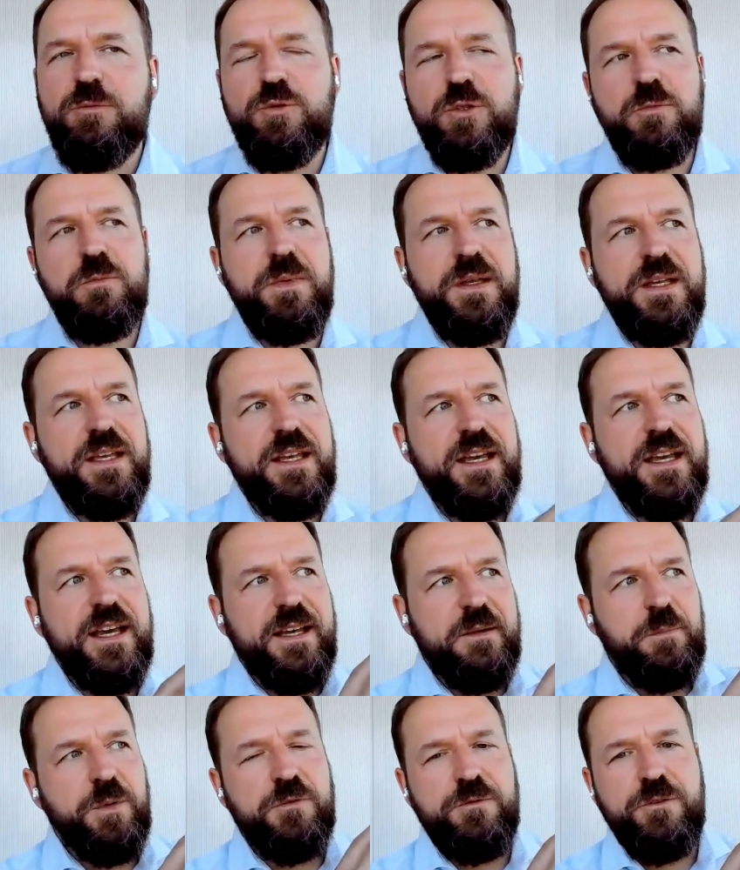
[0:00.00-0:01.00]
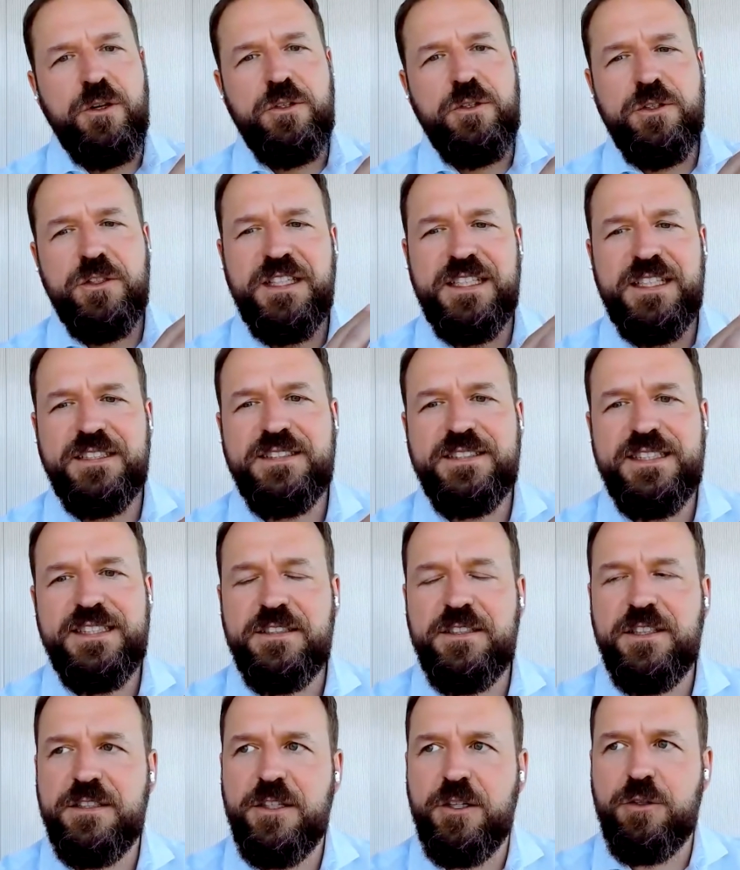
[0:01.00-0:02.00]
would be a portfolio that is
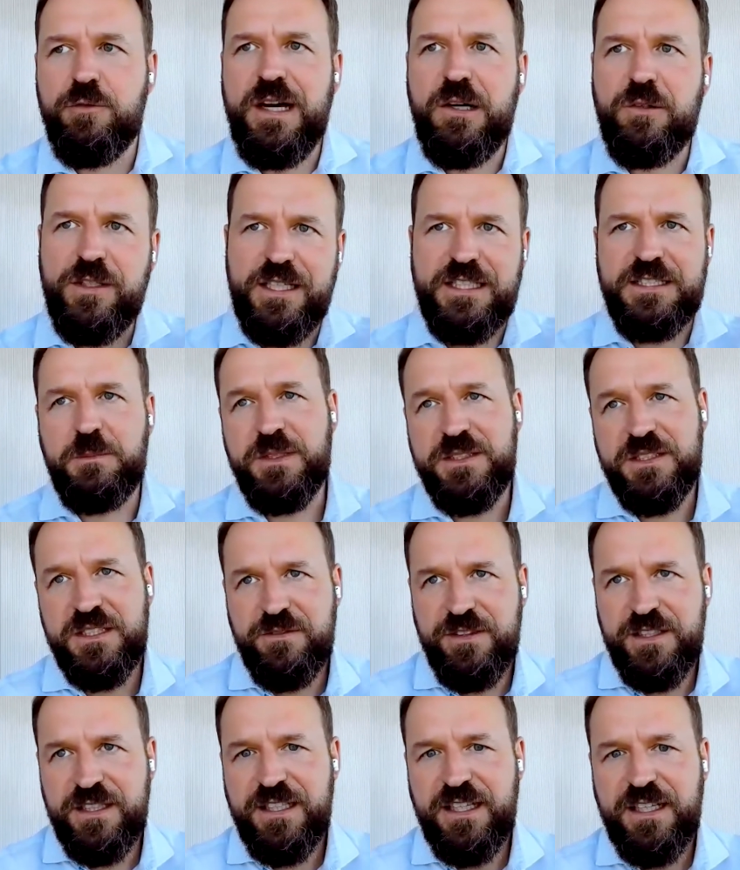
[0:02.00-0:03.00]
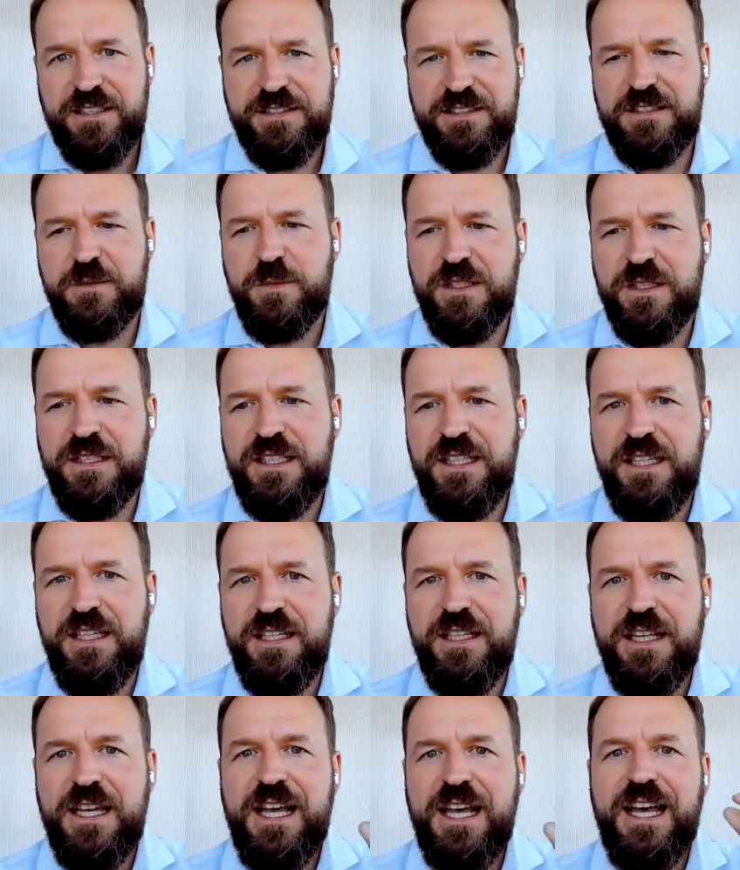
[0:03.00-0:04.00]
centered around a specific customer
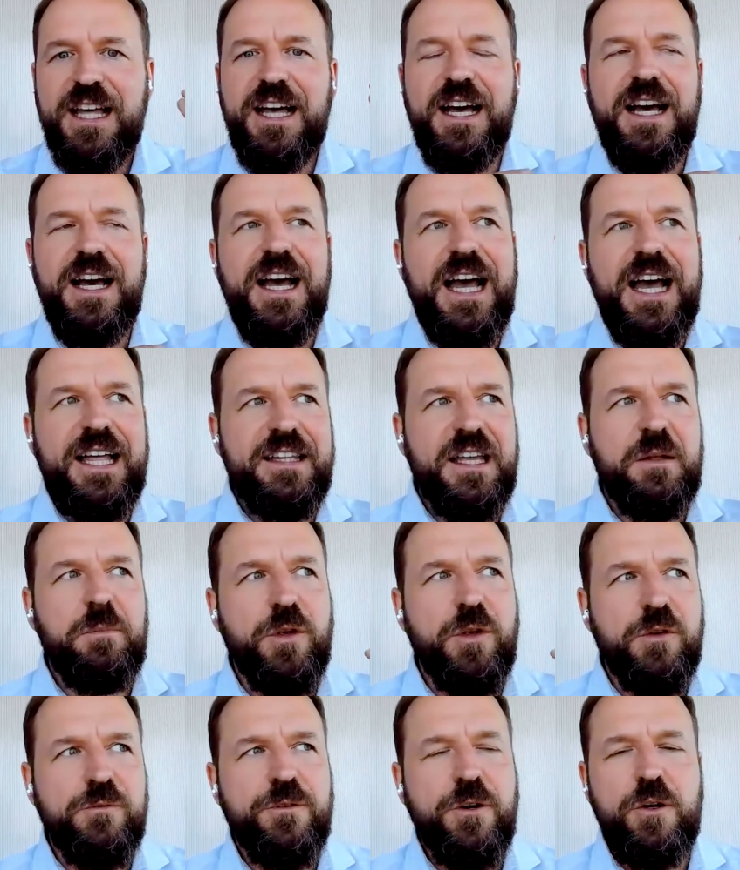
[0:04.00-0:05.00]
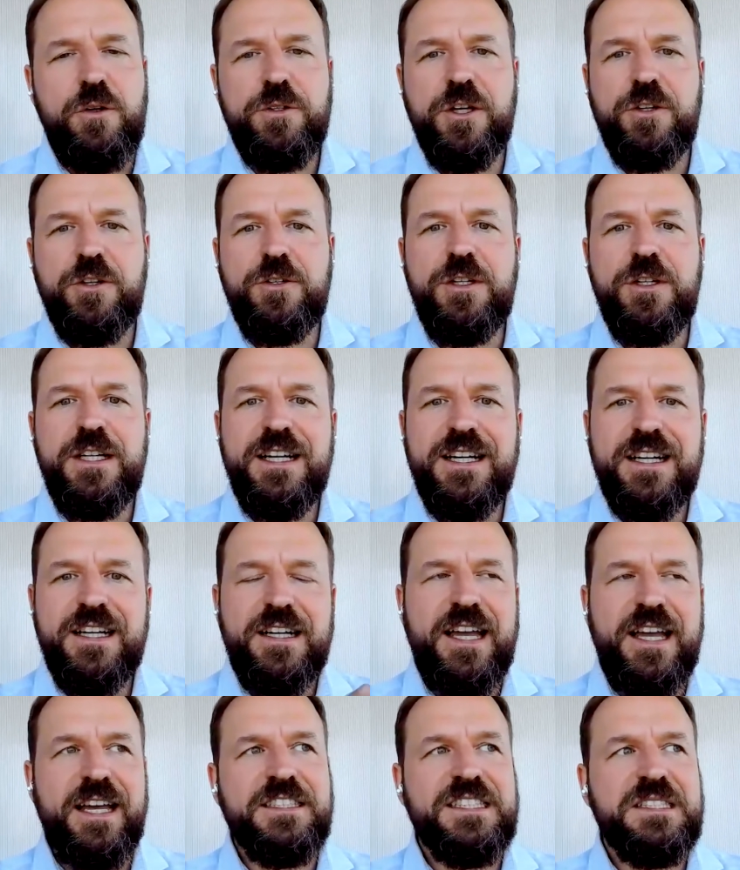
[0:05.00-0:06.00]
need, and that portfolio
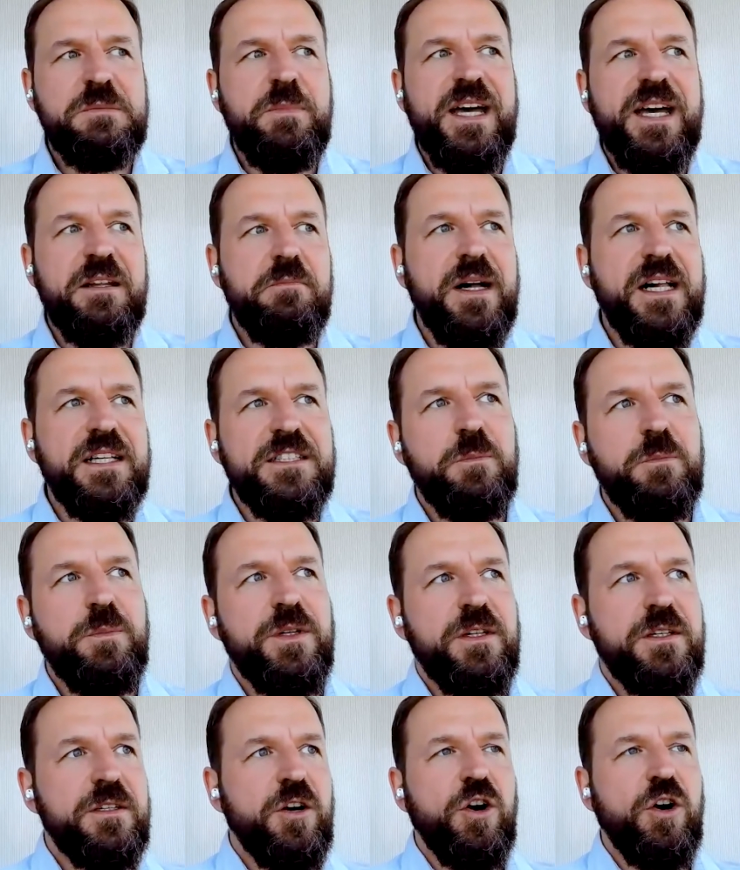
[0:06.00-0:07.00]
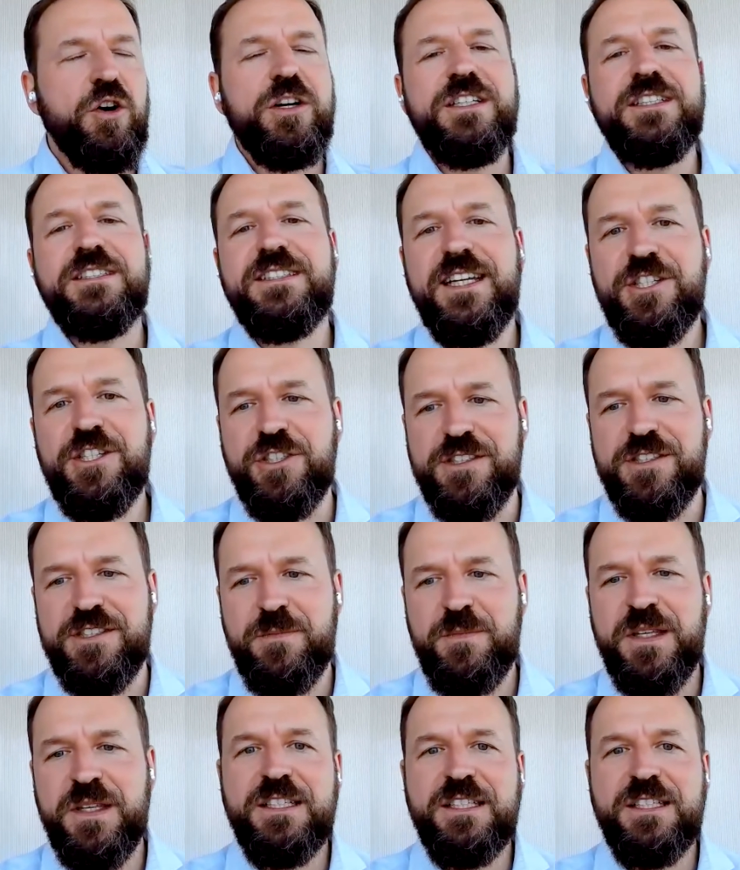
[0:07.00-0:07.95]
can span multiple organizations.